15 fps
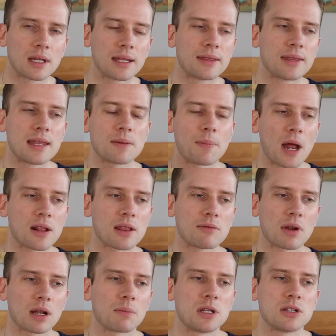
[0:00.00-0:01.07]
In the pattern they
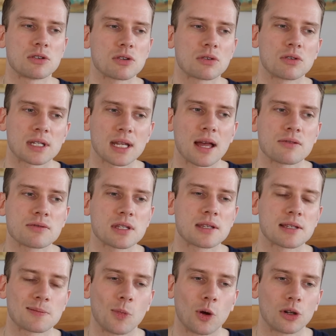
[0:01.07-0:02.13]
recommend you to go down to the
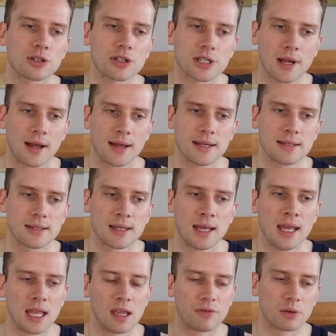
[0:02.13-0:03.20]
smaller size
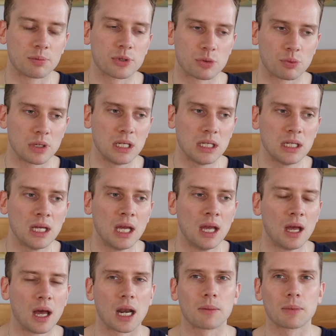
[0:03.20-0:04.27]
if you're between,
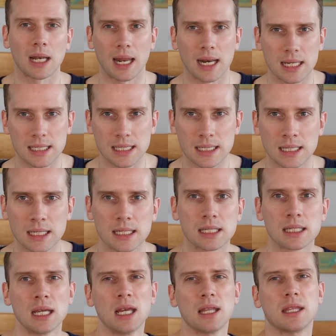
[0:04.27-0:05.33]
and I'm glad I didn't.